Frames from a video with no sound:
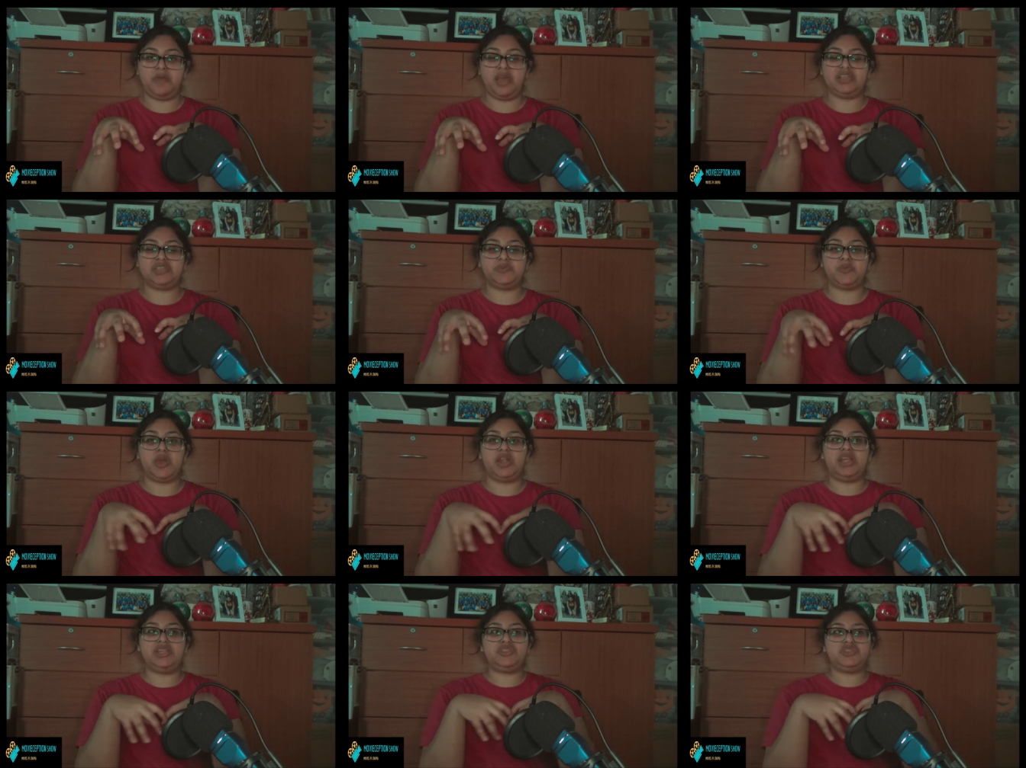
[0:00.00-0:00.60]
as
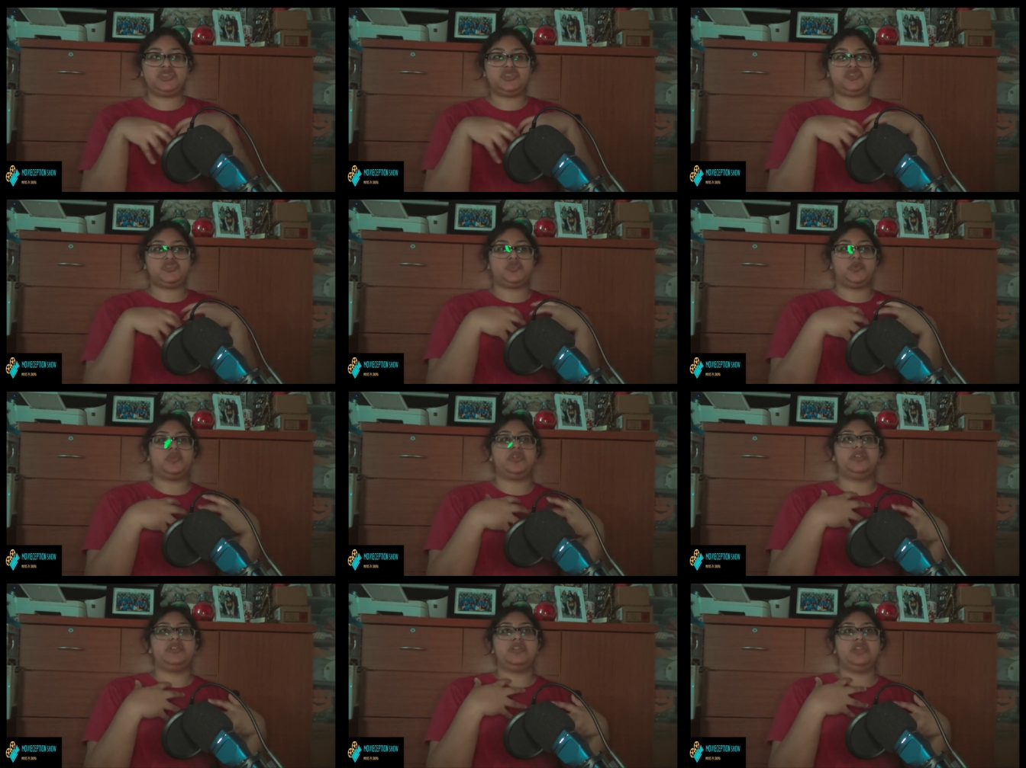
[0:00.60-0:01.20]
well as just
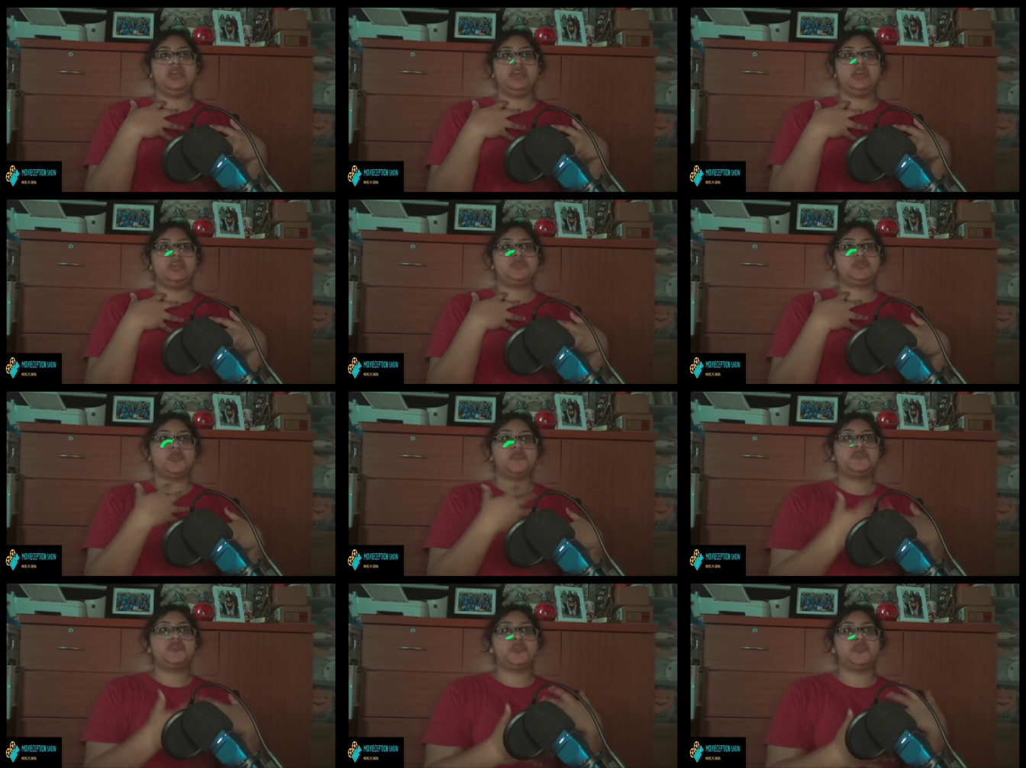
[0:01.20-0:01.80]
sort
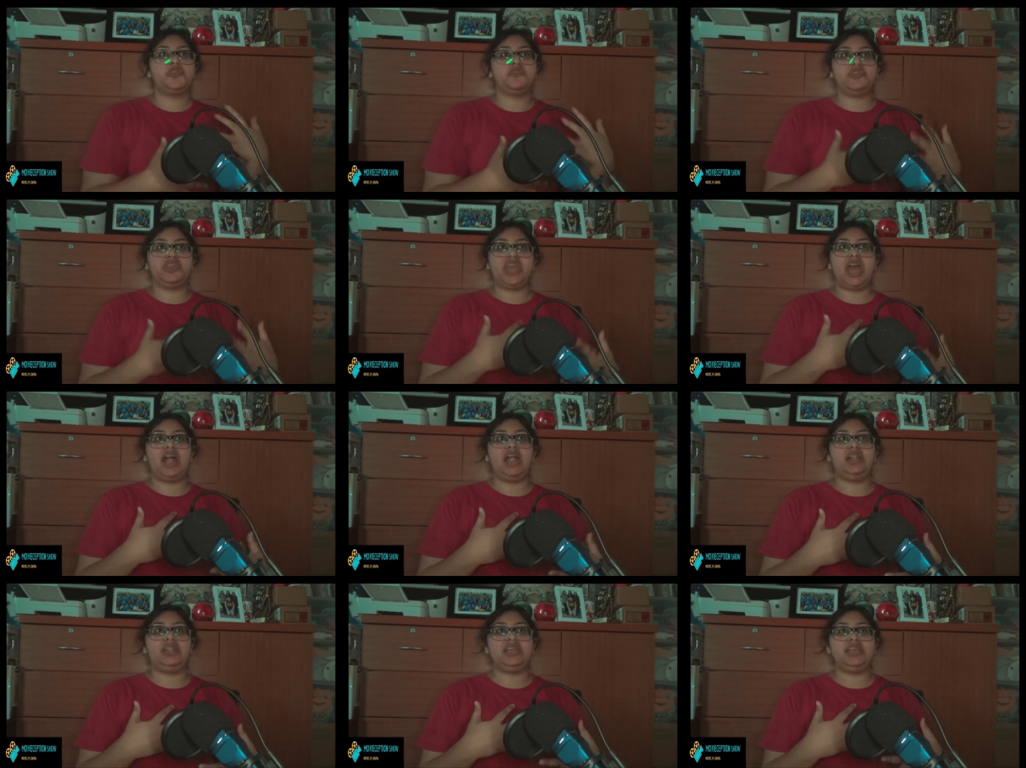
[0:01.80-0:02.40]
of showing the
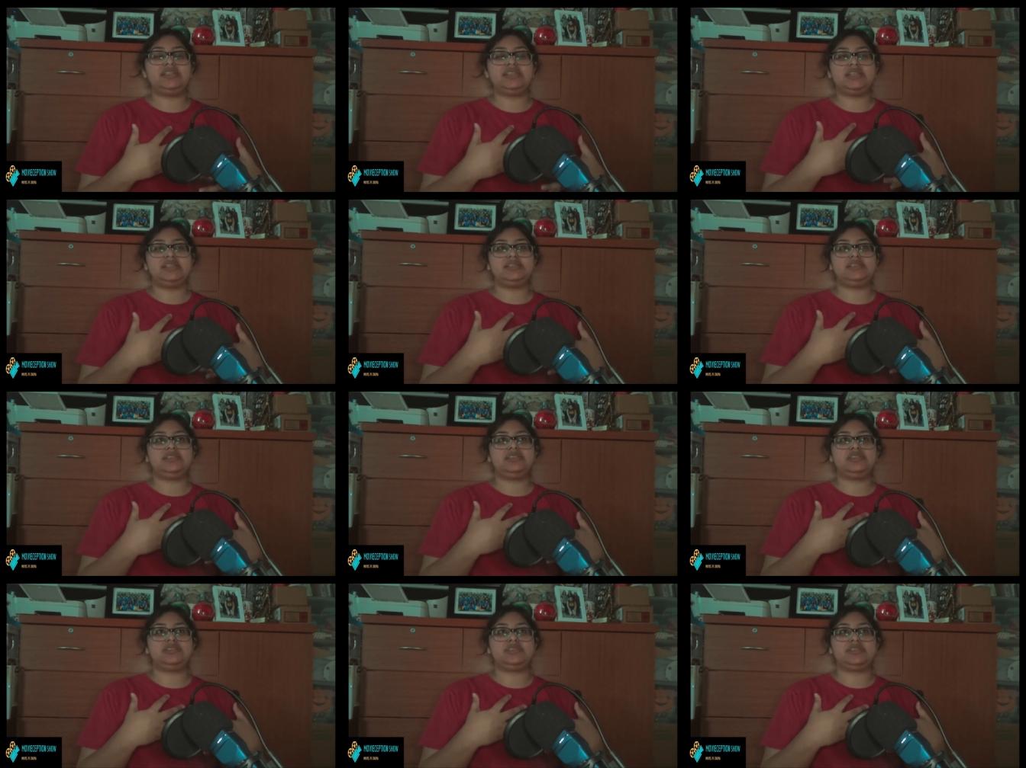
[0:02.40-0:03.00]
realities and
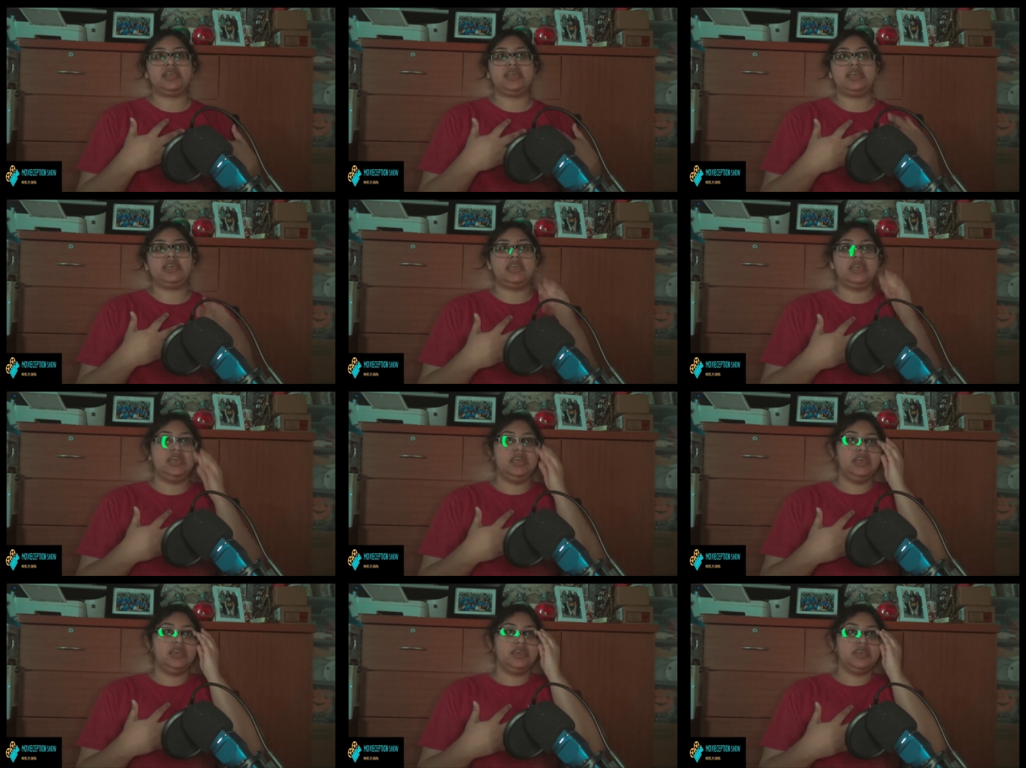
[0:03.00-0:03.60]
just like,
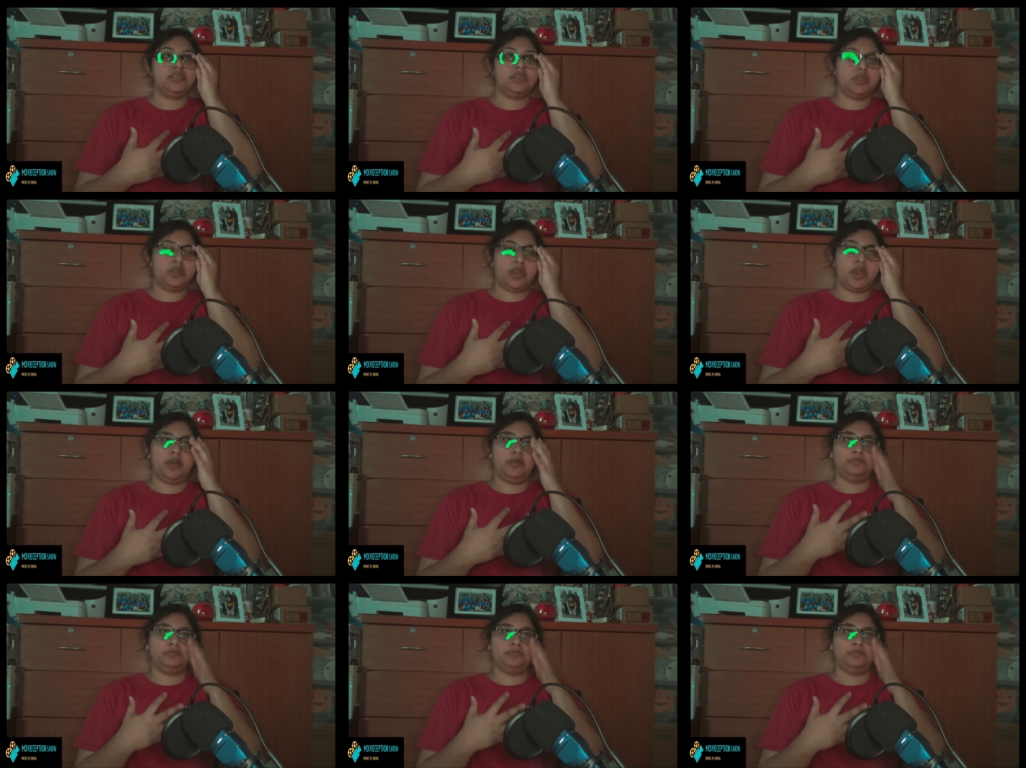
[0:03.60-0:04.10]
you know,